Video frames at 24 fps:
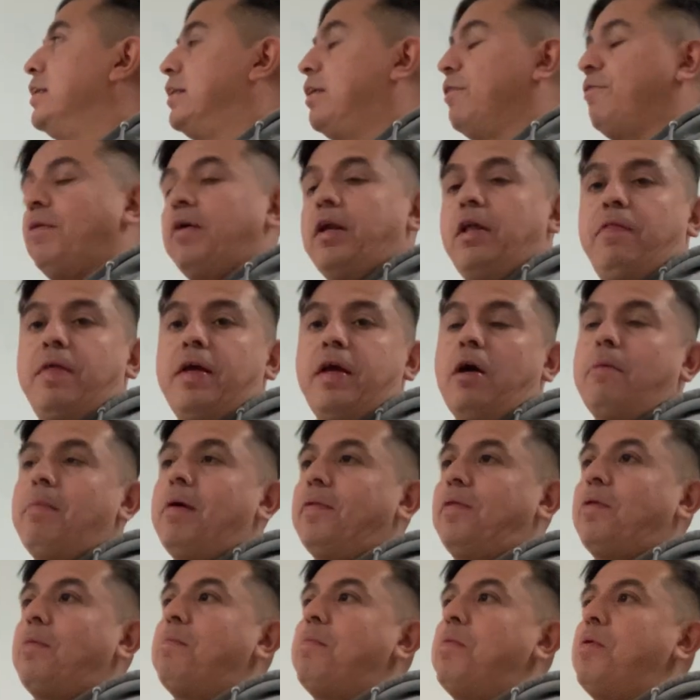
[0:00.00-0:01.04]
funny thing
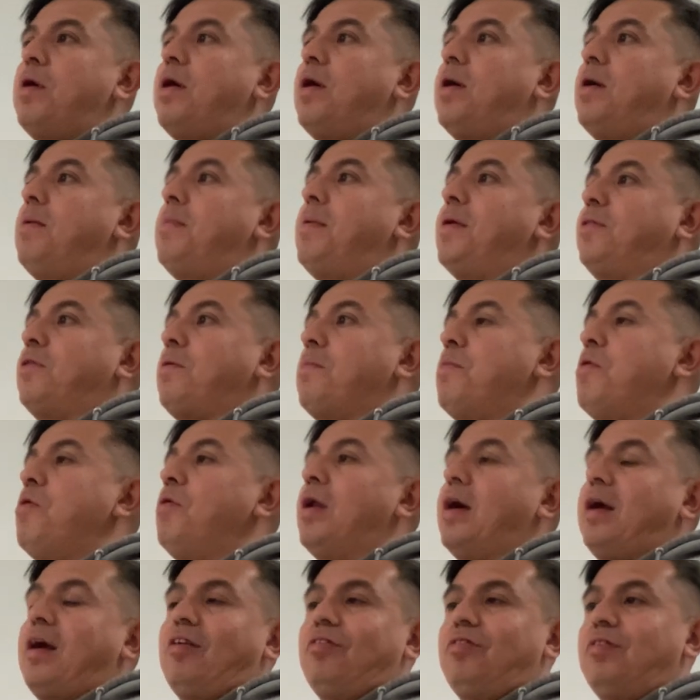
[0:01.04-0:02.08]
about the moon,
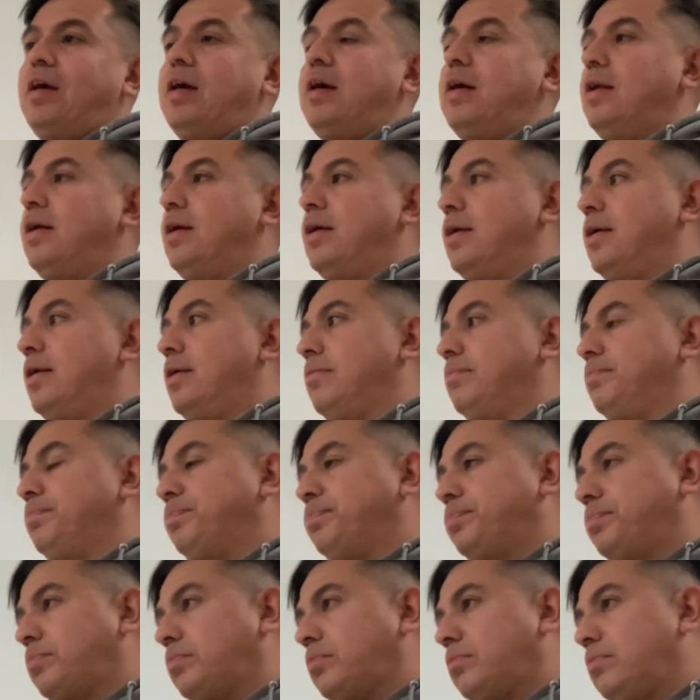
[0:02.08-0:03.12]
like I said,
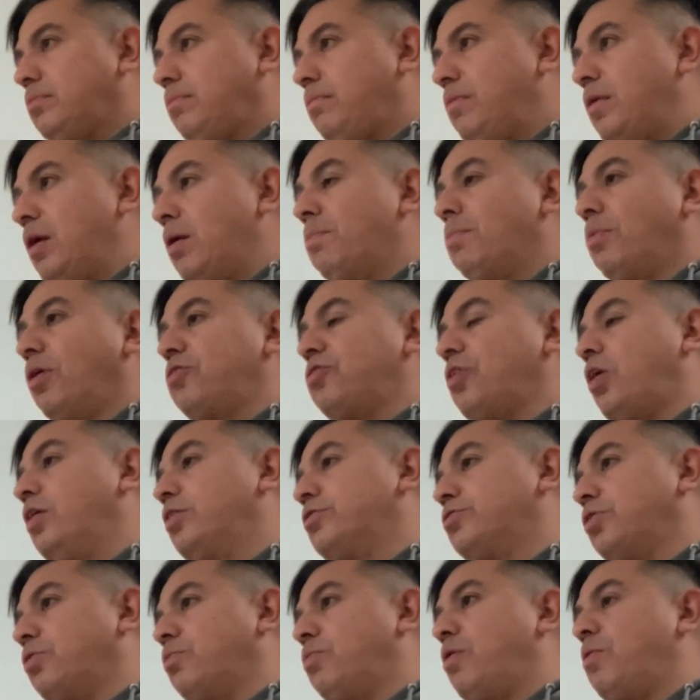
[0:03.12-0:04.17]
Buzz
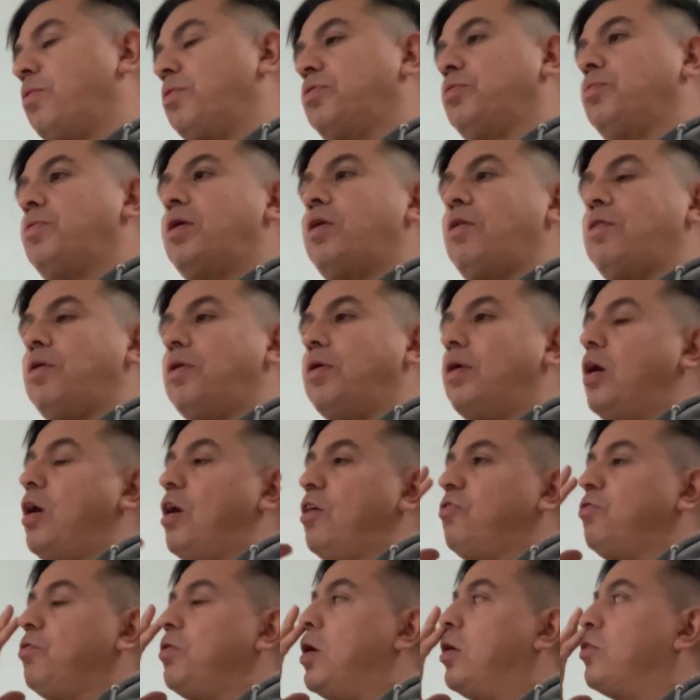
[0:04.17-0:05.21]
Aldrin was one of the
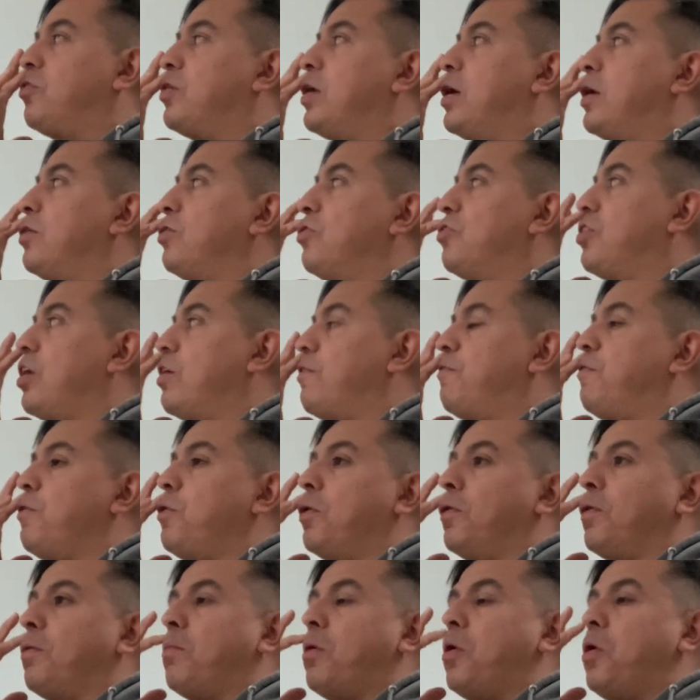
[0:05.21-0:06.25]
astronauts that set foot
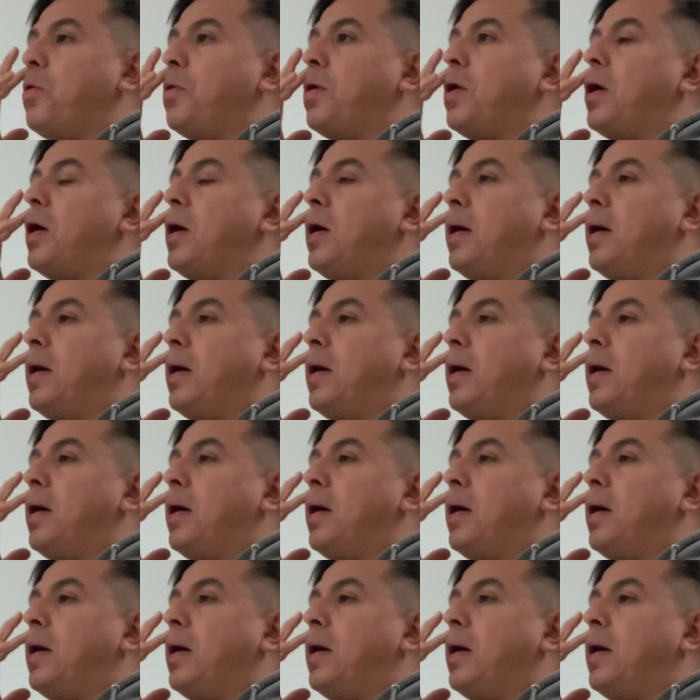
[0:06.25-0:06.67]
on the moon.